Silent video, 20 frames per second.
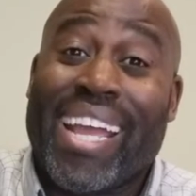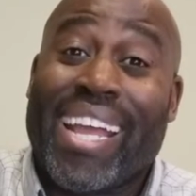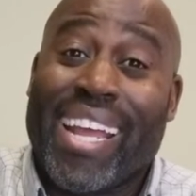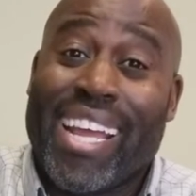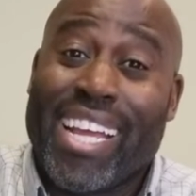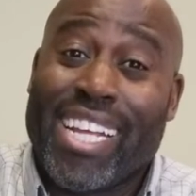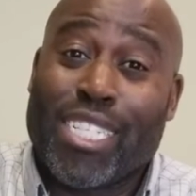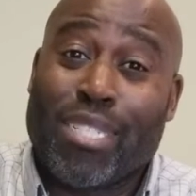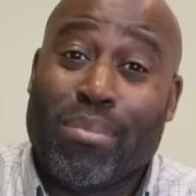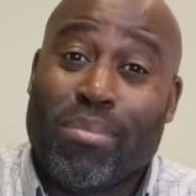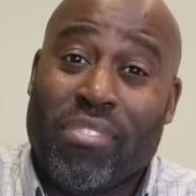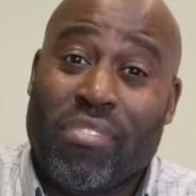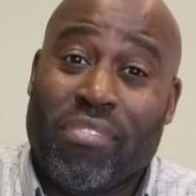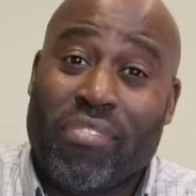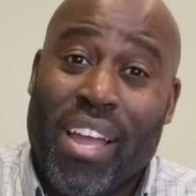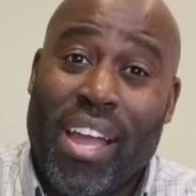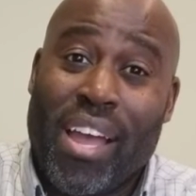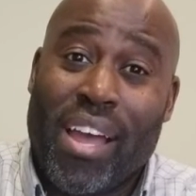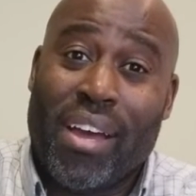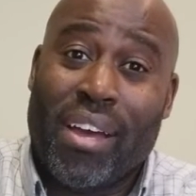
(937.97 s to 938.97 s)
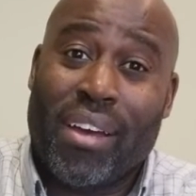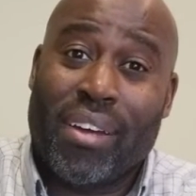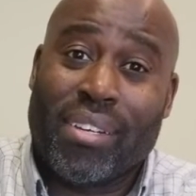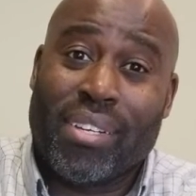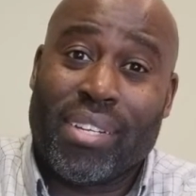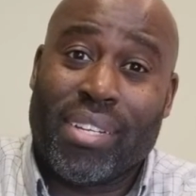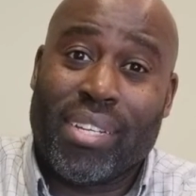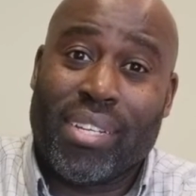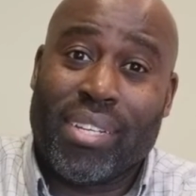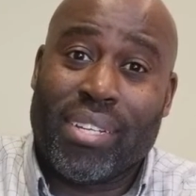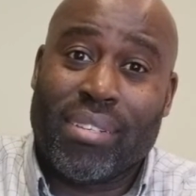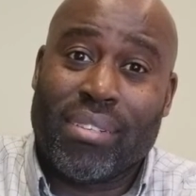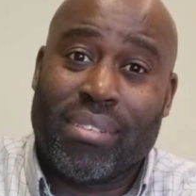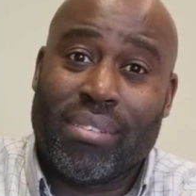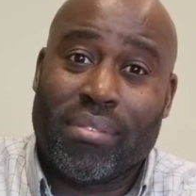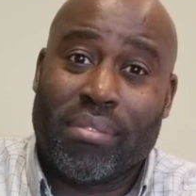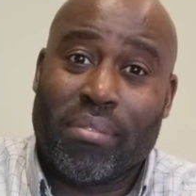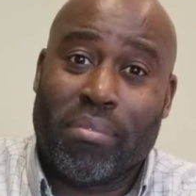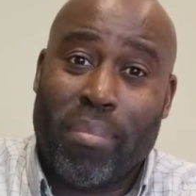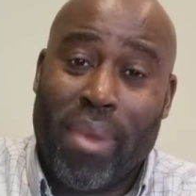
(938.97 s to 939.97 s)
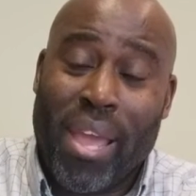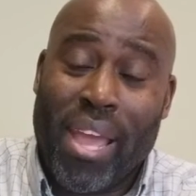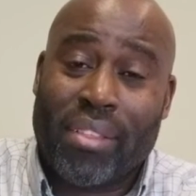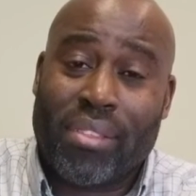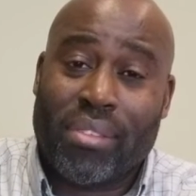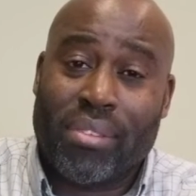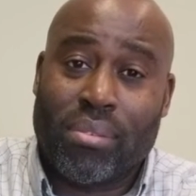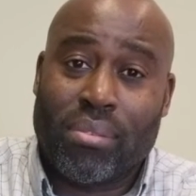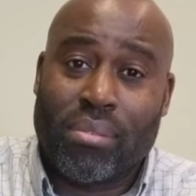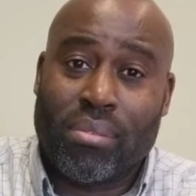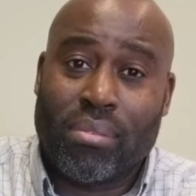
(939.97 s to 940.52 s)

could actually be found in Matthew